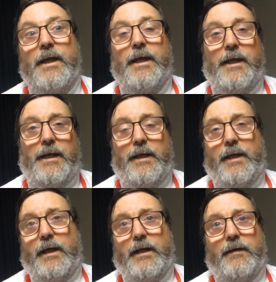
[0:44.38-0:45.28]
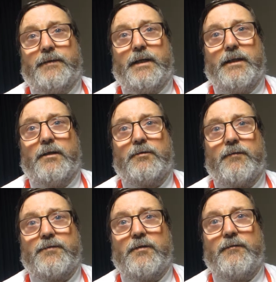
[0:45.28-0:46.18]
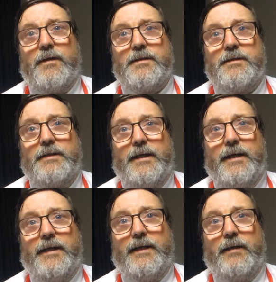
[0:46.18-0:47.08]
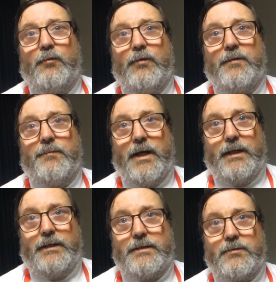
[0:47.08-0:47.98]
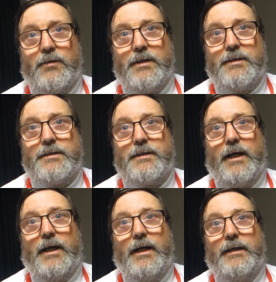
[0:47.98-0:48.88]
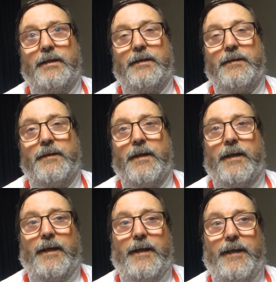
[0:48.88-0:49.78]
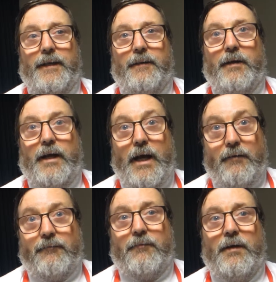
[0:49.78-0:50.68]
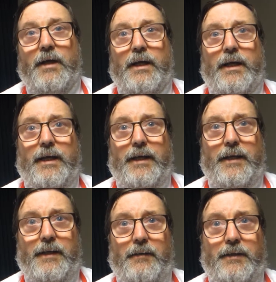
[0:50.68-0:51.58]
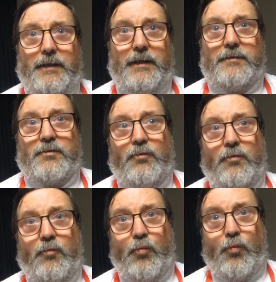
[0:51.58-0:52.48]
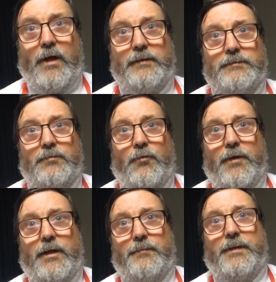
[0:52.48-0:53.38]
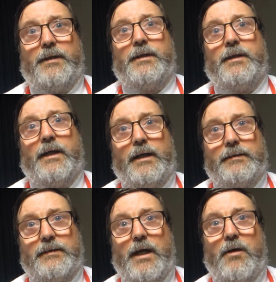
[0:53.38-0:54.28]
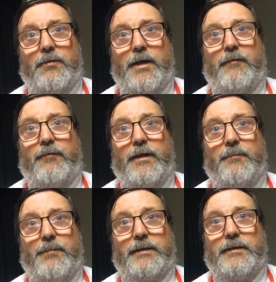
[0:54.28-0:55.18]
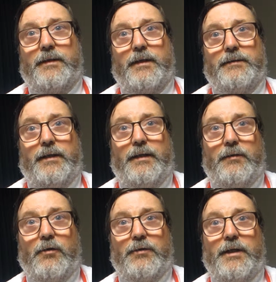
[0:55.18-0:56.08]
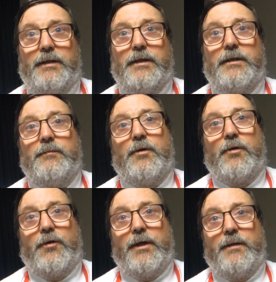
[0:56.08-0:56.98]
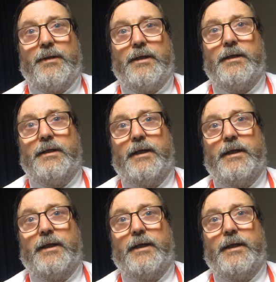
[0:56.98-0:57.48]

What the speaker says: I have done a lot of surveys with my students. I have kids who went to therapy and now they are feeling better and they don't need any more therapy.